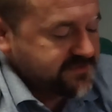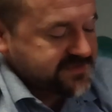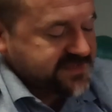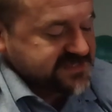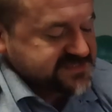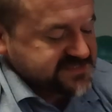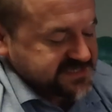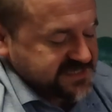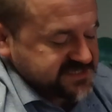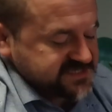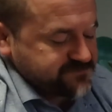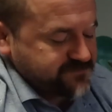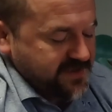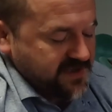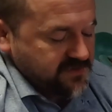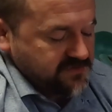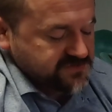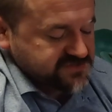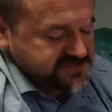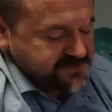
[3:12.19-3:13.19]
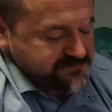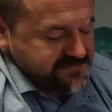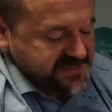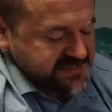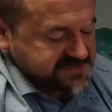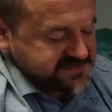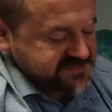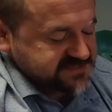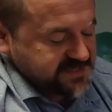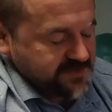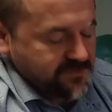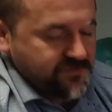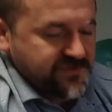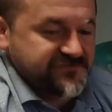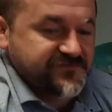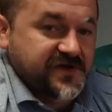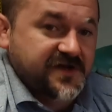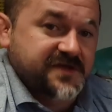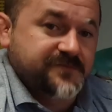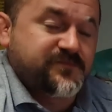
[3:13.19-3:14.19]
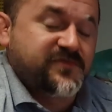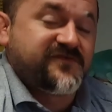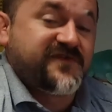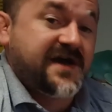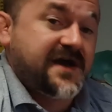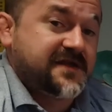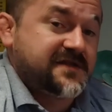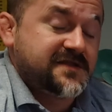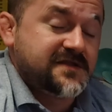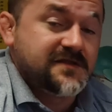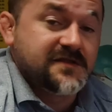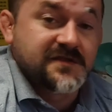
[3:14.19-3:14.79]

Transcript: this exposure means that we've got to provide